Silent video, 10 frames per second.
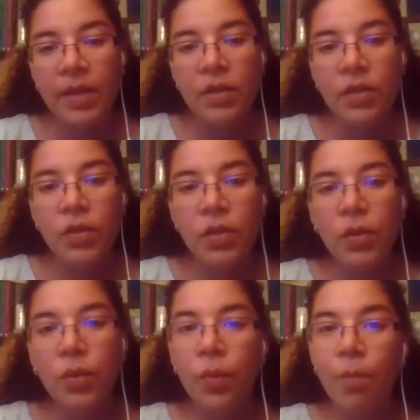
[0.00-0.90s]

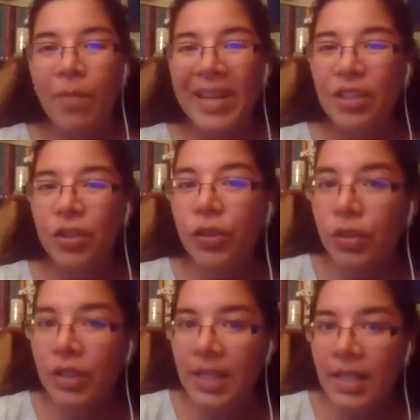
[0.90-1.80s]
So maternal
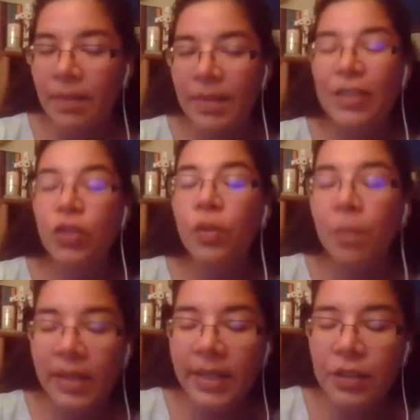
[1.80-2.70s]

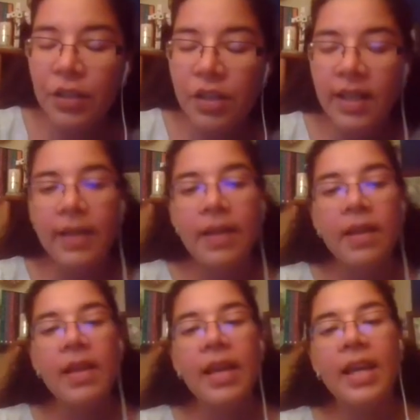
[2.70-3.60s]
blood, I should say,
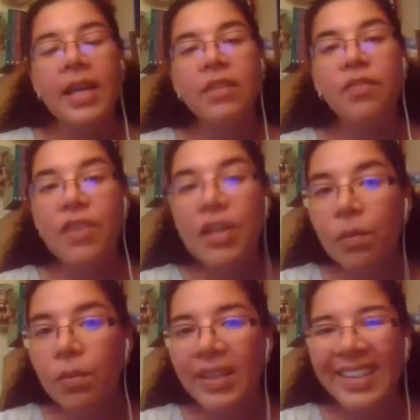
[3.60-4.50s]
and fetal
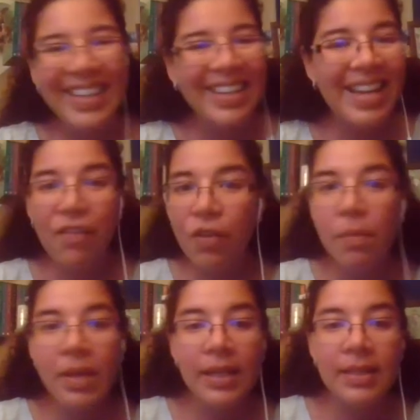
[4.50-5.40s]
blood never
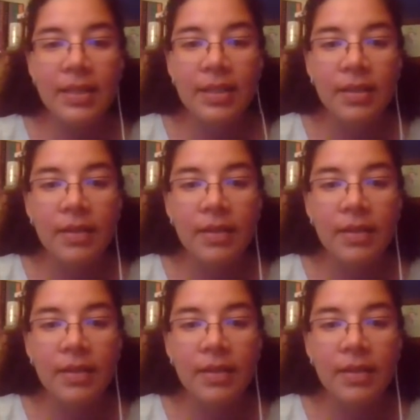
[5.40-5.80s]
mix.